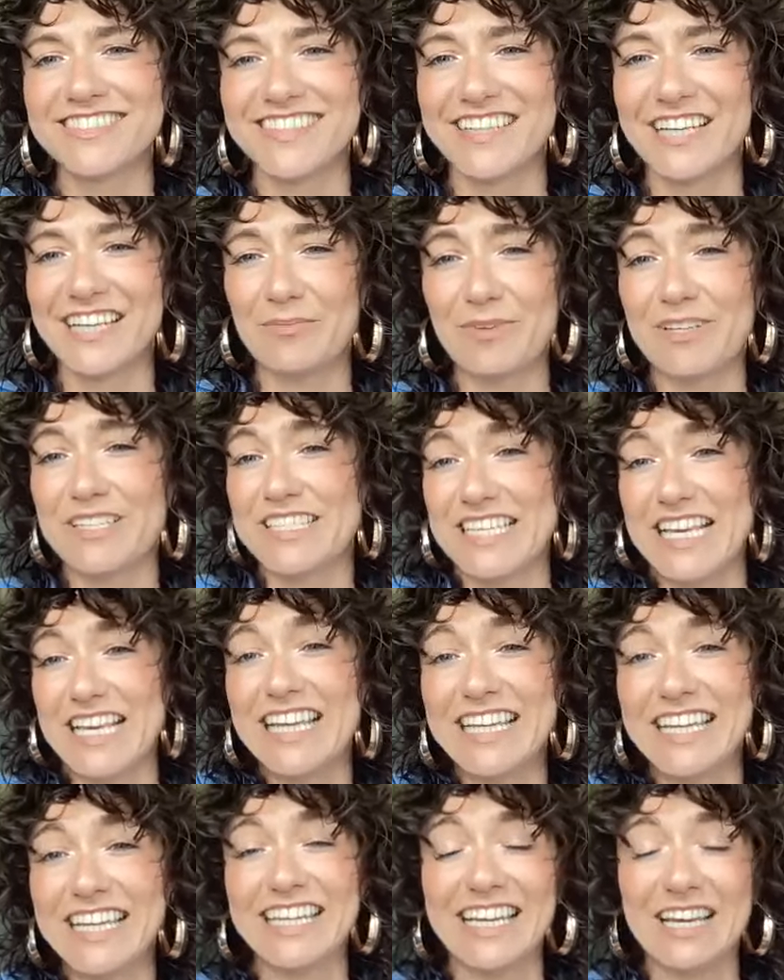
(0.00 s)
And I'm
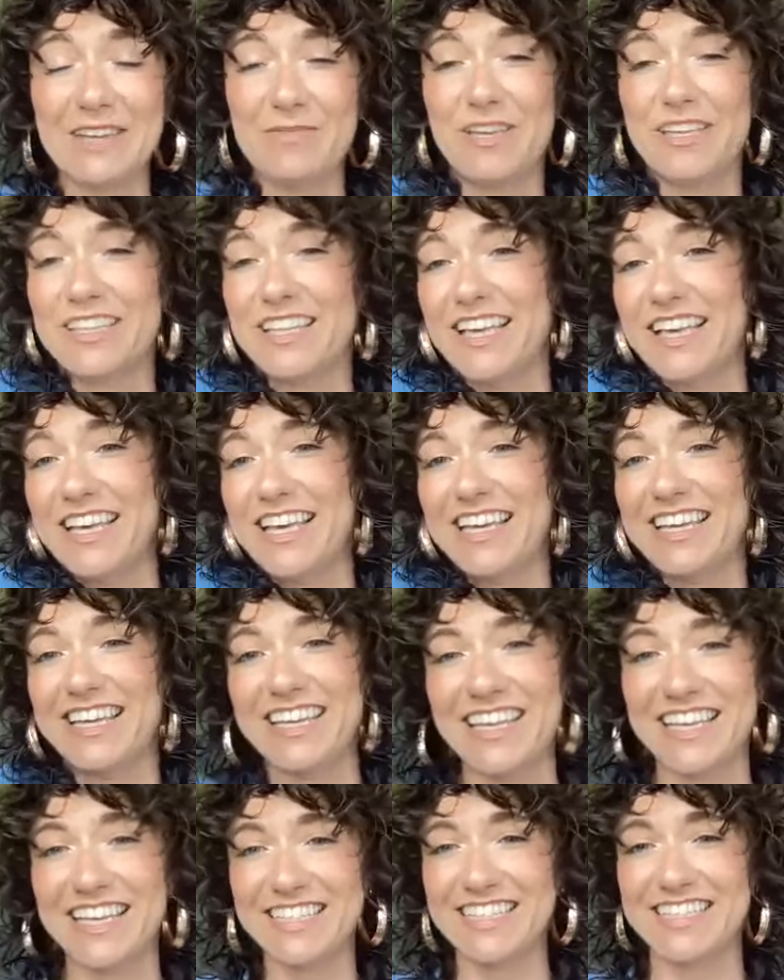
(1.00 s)
excited. I mean, like
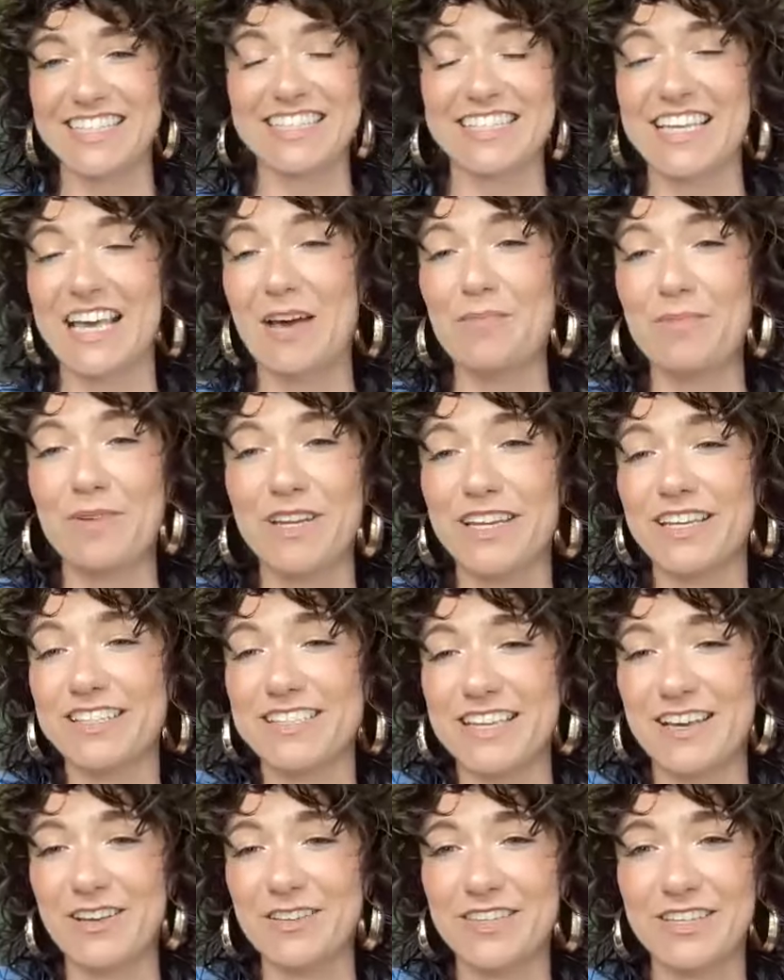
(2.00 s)
it's happening.
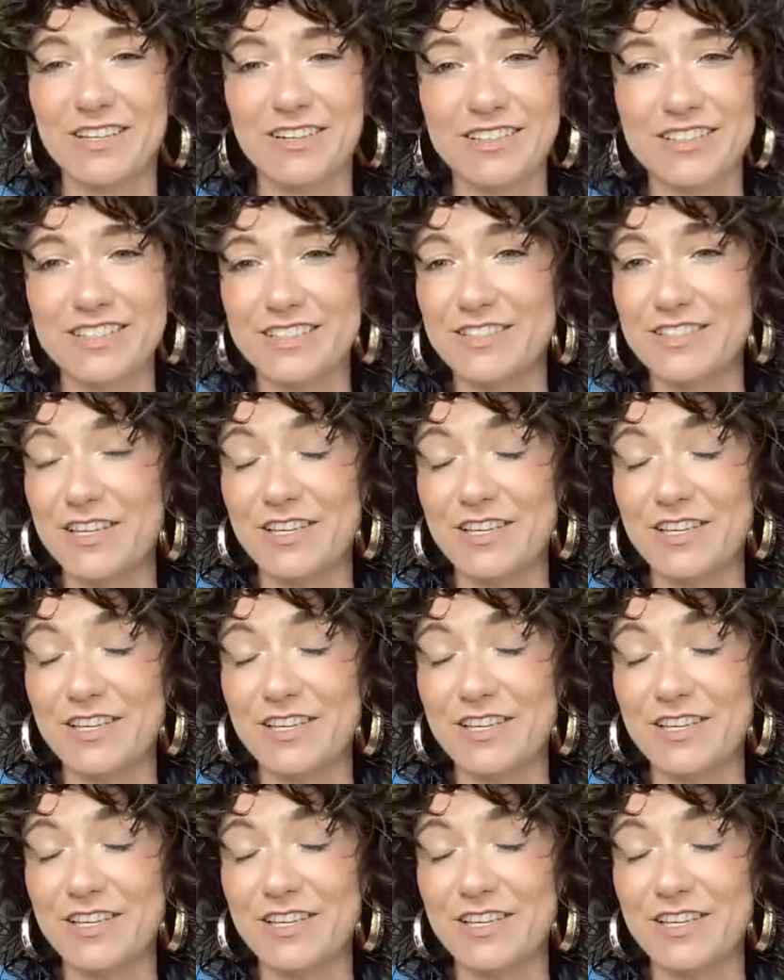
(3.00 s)
It's out there.